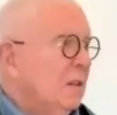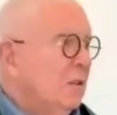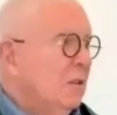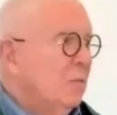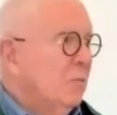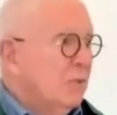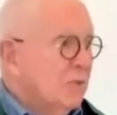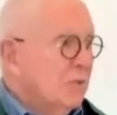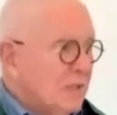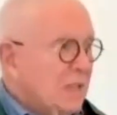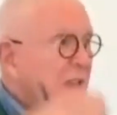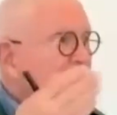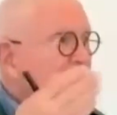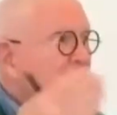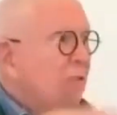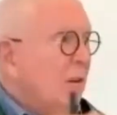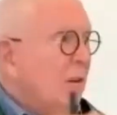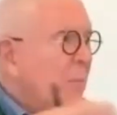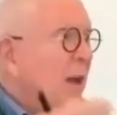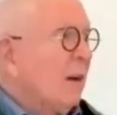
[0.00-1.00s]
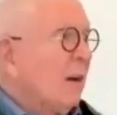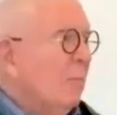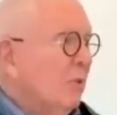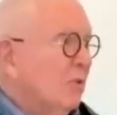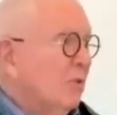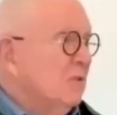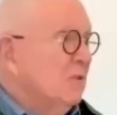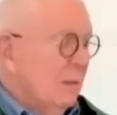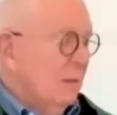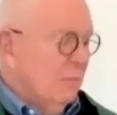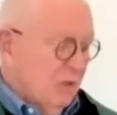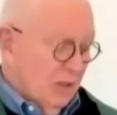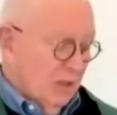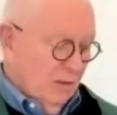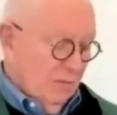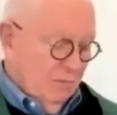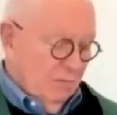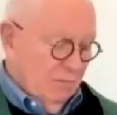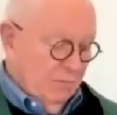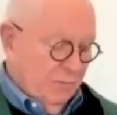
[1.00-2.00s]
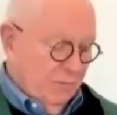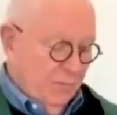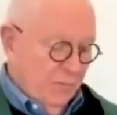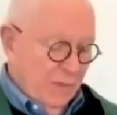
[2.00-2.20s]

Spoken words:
to perceive about perception,